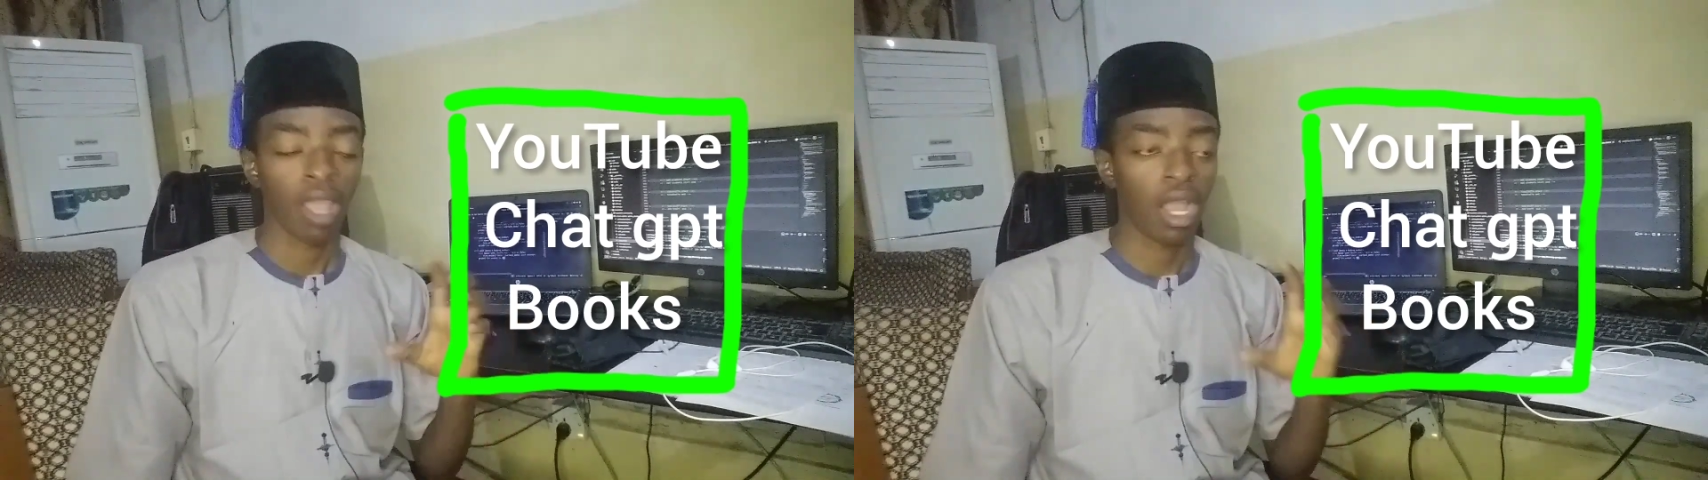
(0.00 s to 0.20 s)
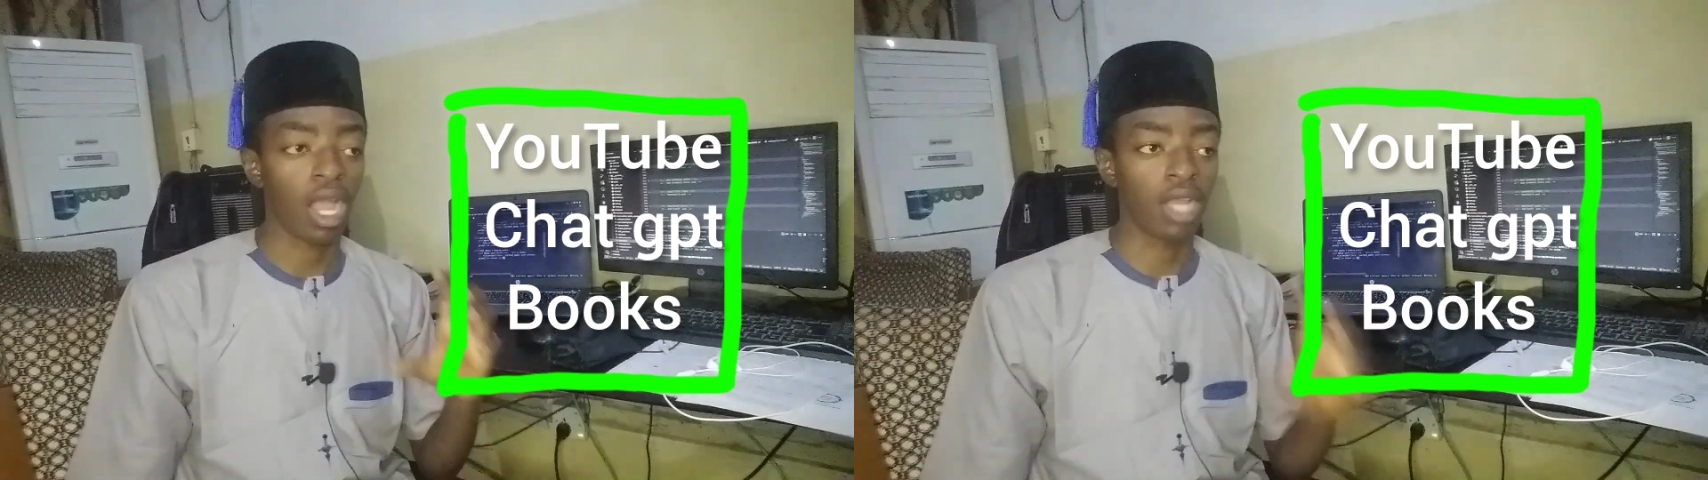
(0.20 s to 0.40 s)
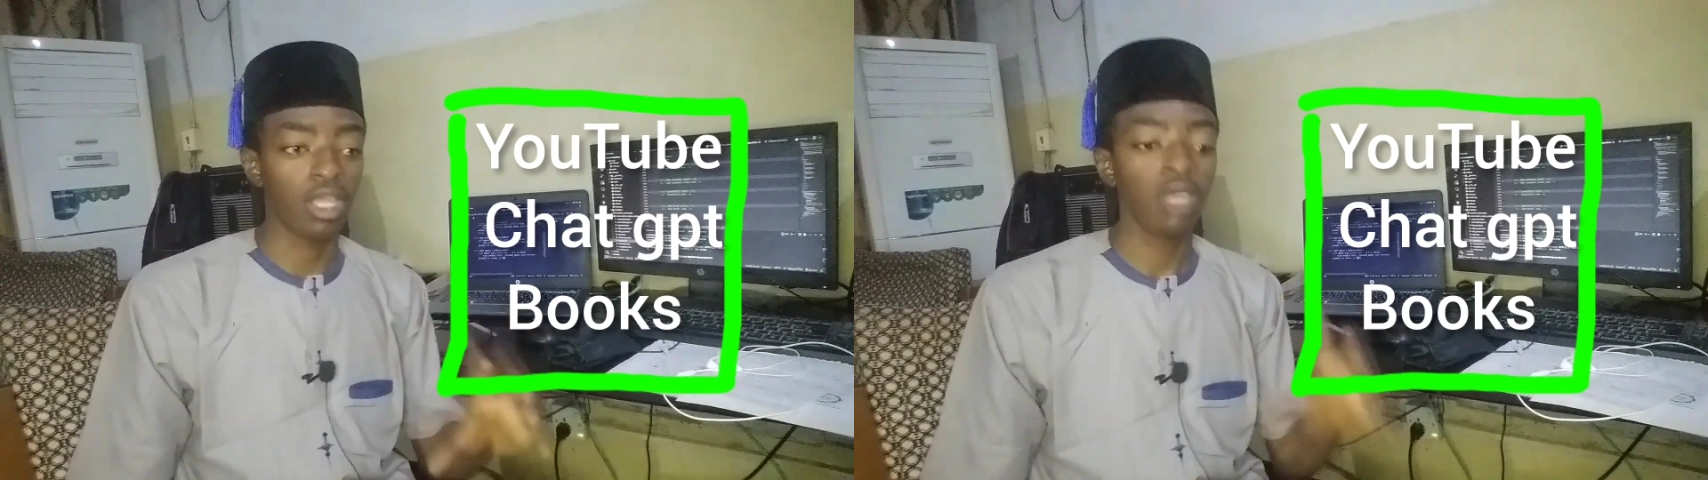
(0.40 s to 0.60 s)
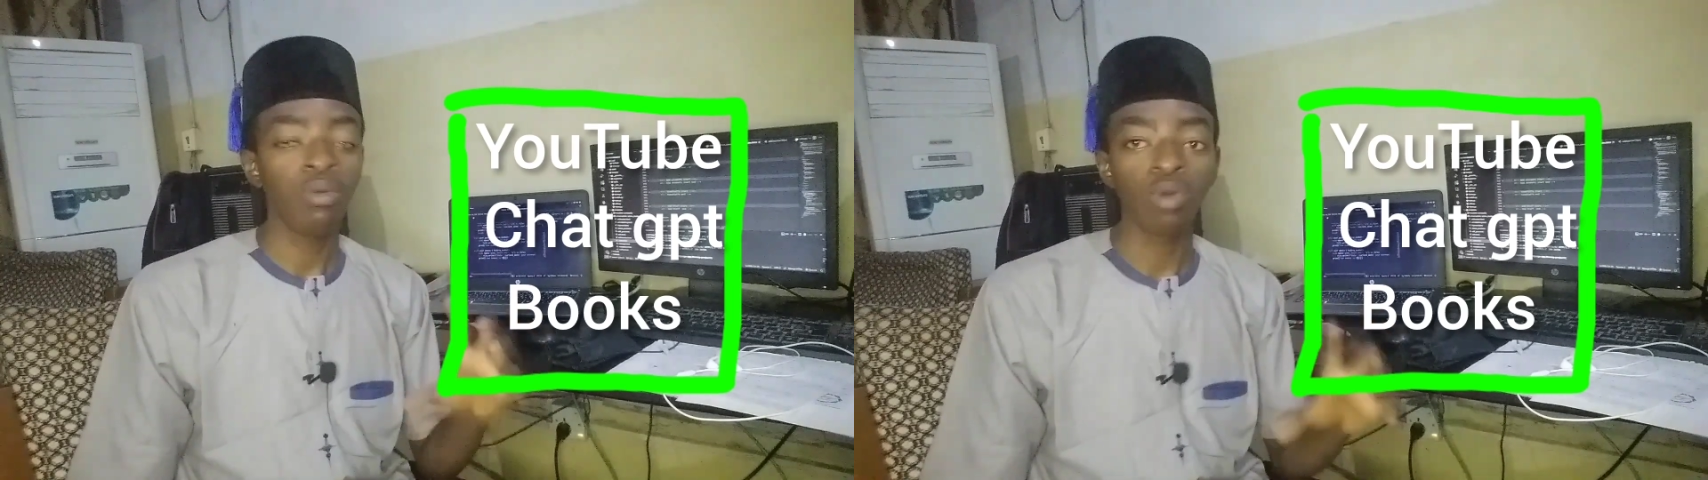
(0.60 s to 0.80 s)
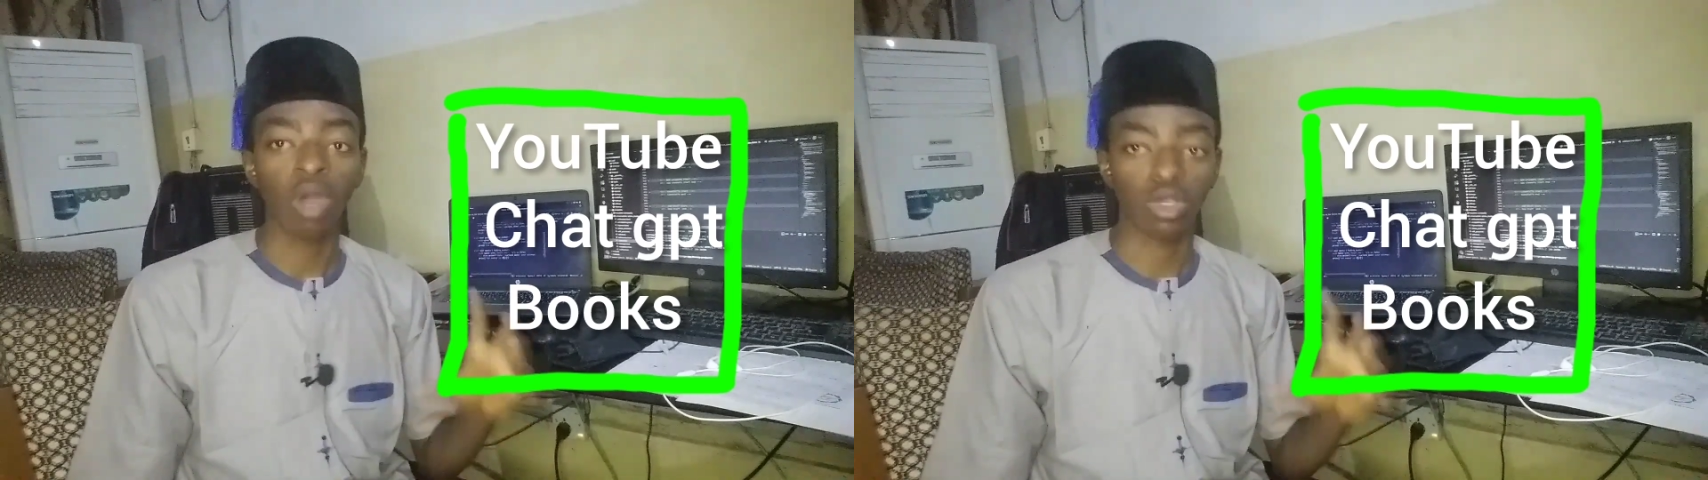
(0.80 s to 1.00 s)
And if
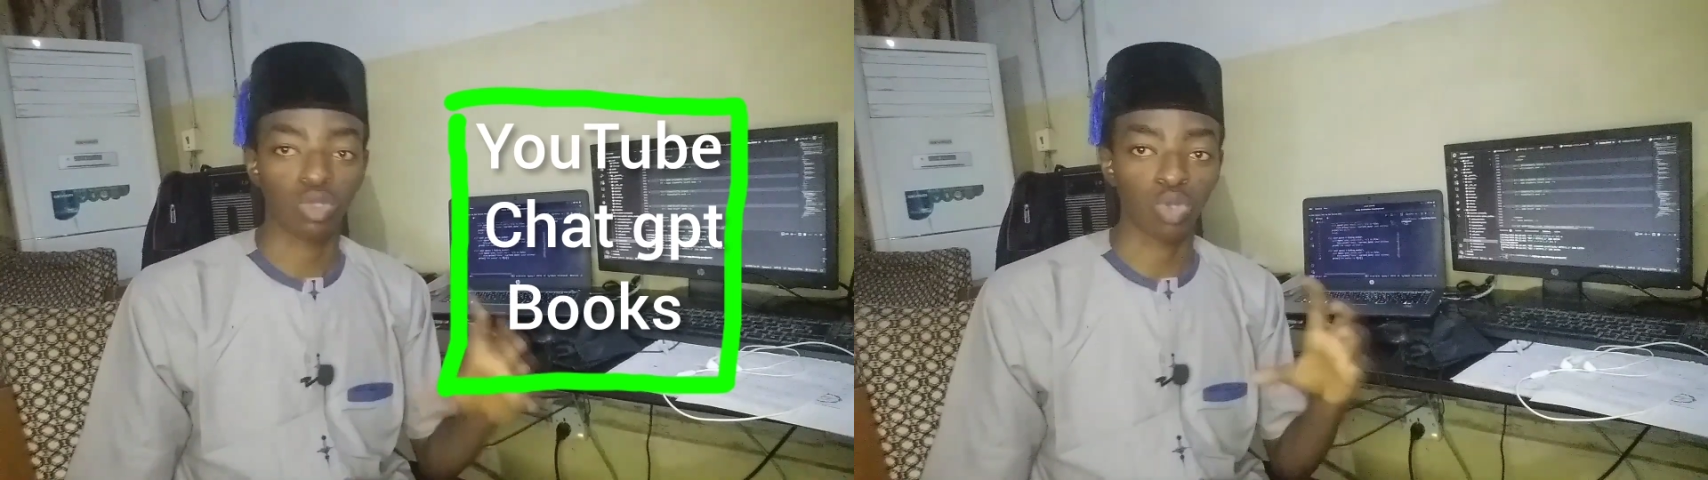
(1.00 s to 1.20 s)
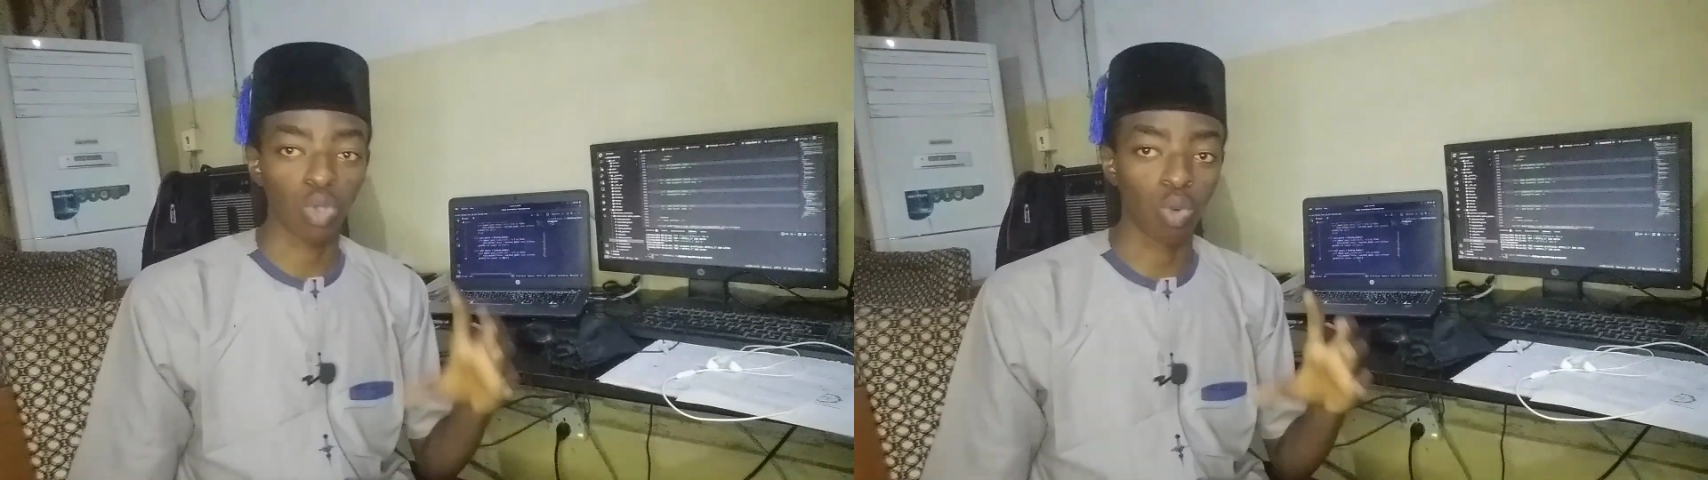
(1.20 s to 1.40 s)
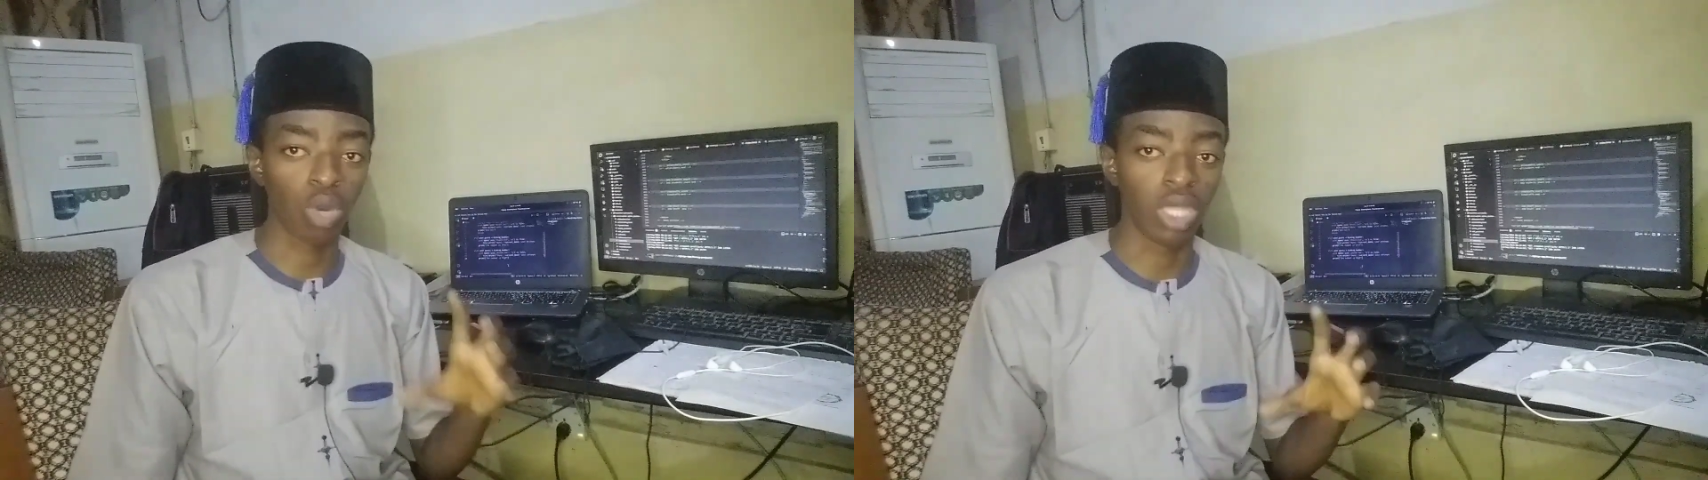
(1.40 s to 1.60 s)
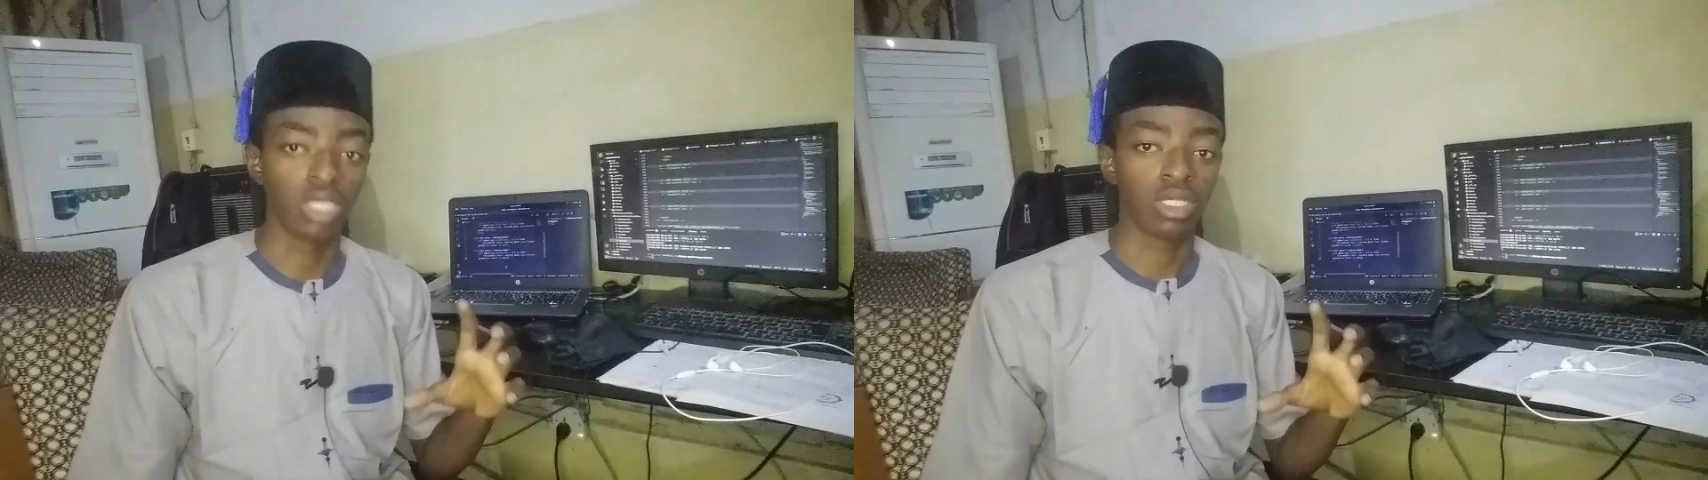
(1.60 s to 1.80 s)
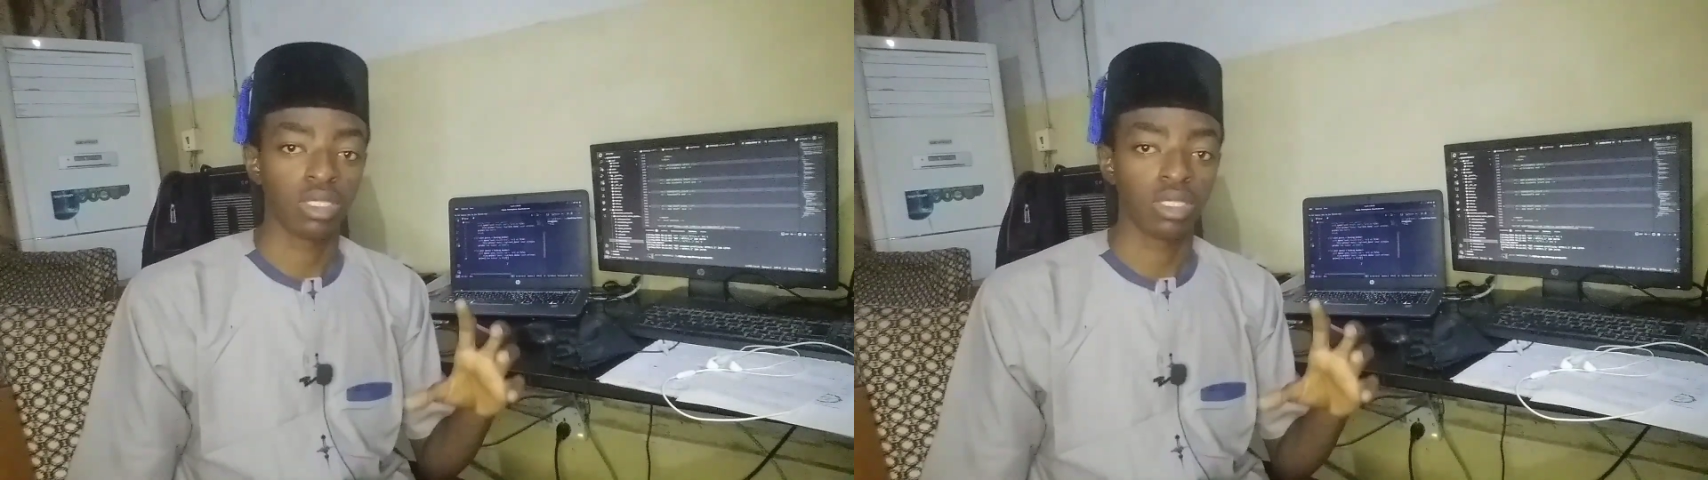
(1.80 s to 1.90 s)
you are struggling,